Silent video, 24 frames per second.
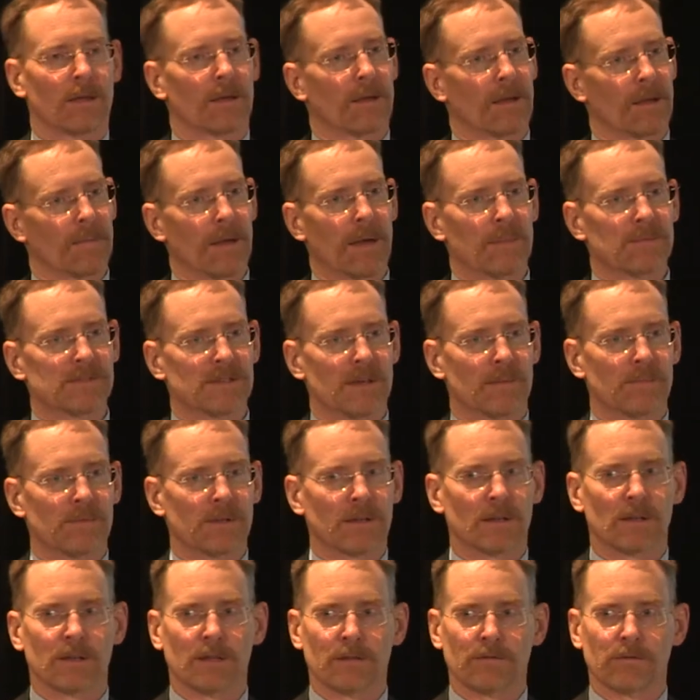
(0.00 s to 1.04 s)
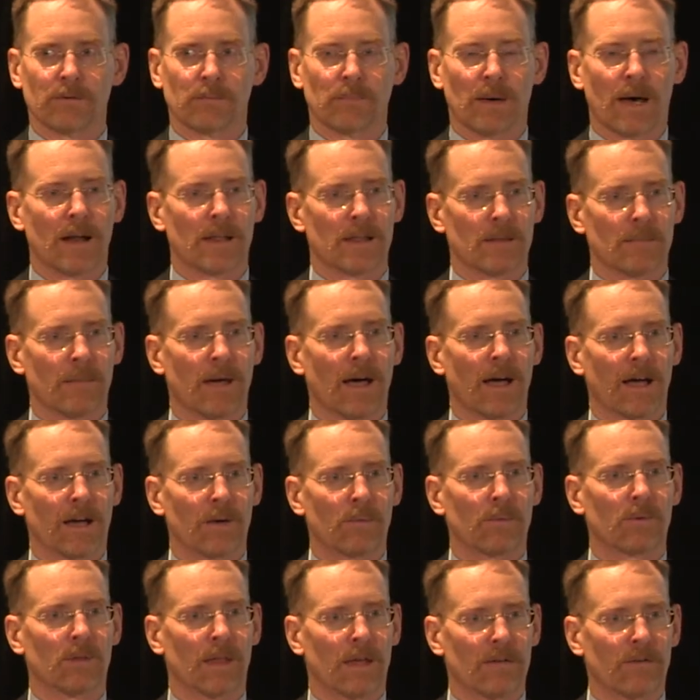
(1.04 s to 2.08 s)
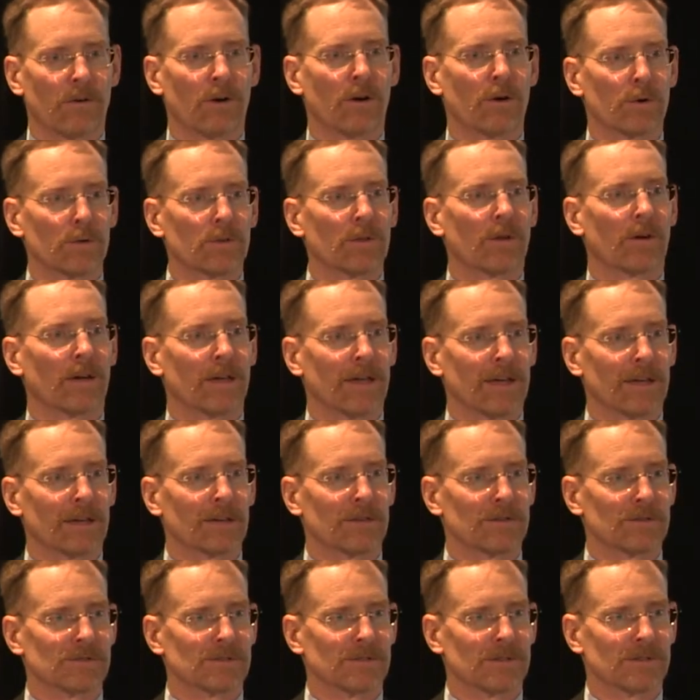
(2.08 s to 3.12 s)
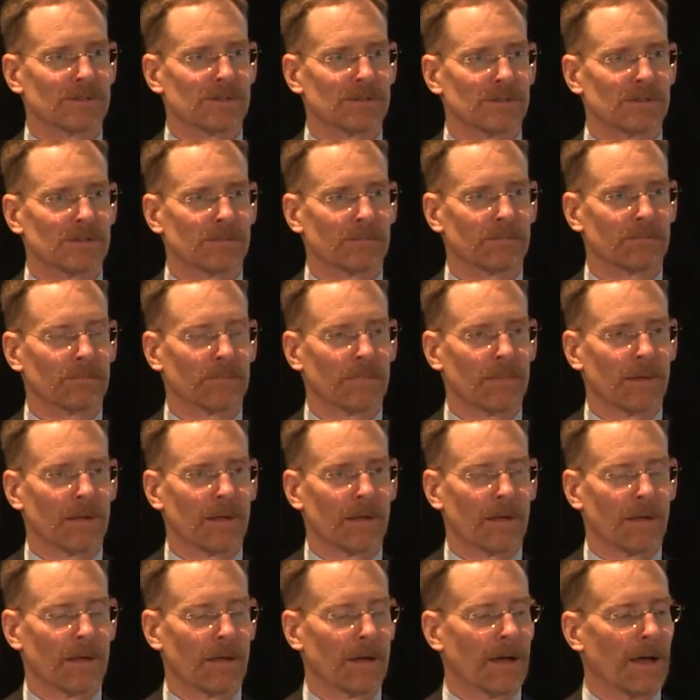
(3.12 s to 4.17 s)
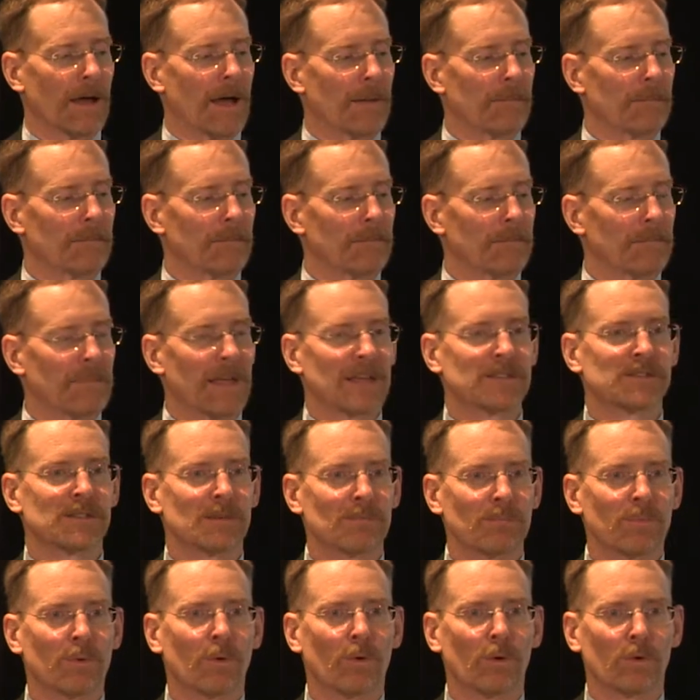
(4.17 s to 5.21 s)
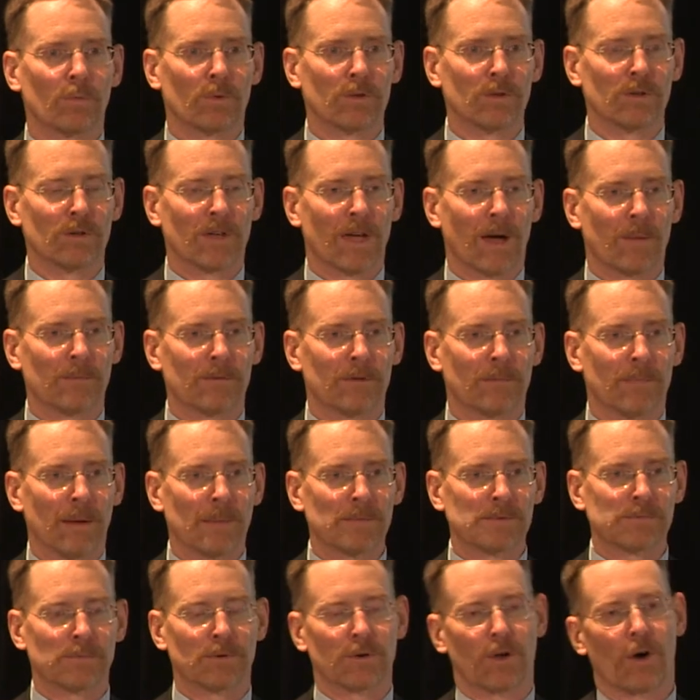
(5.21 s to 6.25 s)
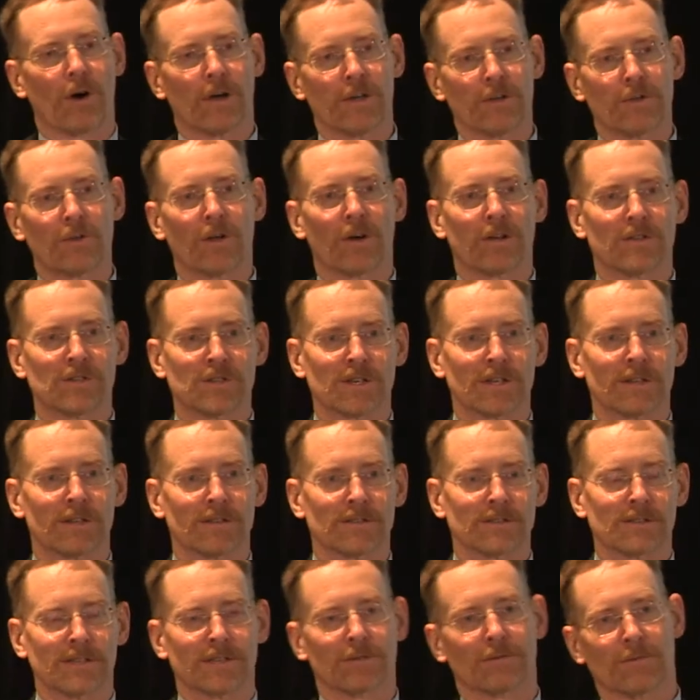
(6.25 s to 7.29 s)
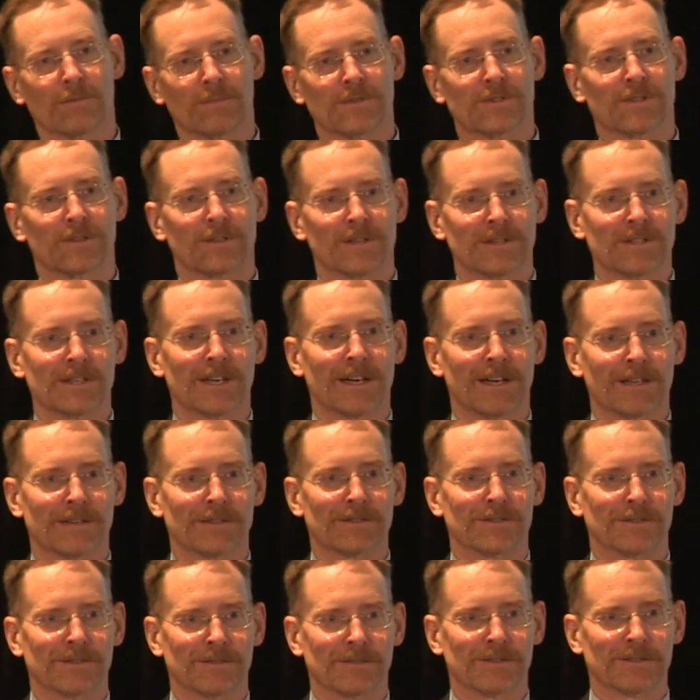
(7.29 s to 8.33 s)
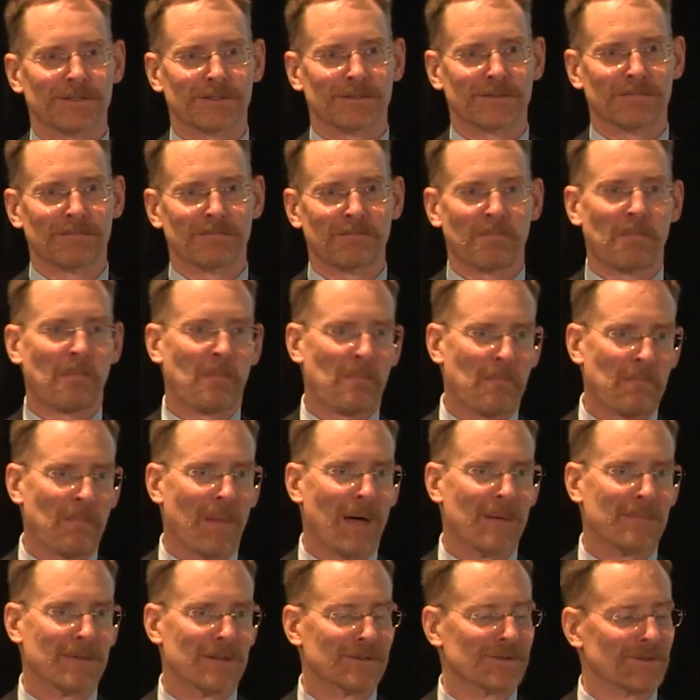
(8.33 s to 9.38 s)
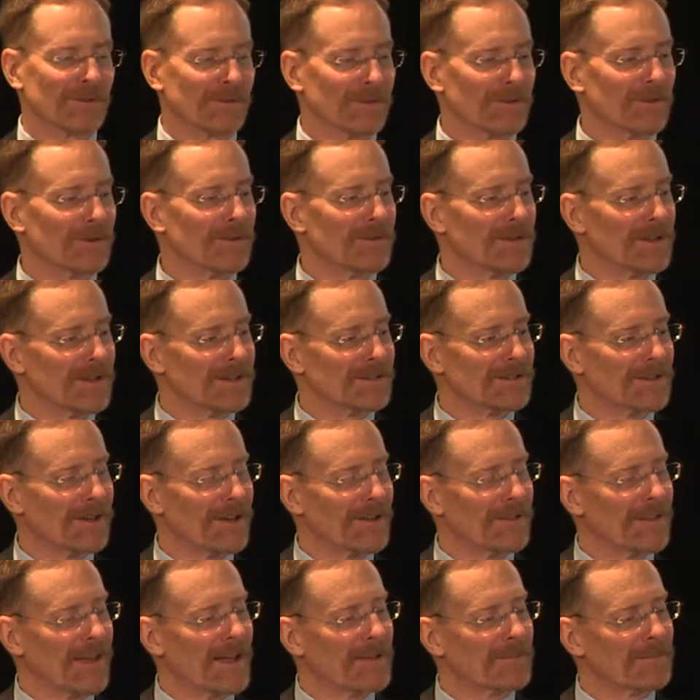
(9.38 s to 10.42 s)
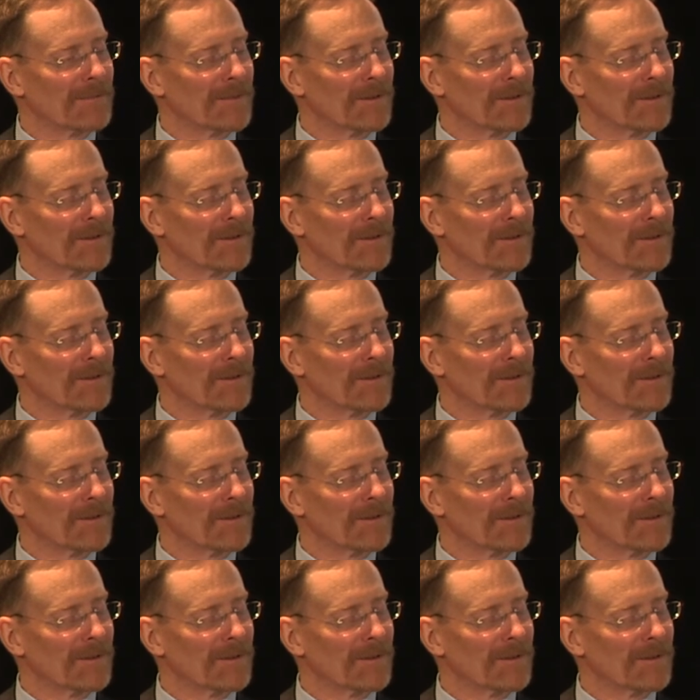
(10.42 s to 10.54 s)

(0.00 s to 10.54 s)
and perhaps something in a different part of the market will have a Hyundai air conditioning system. That's important when you come to perhaps put Hyundai chillers into a Mercedes air conditioning system. Maybe you shouldn't do things like that.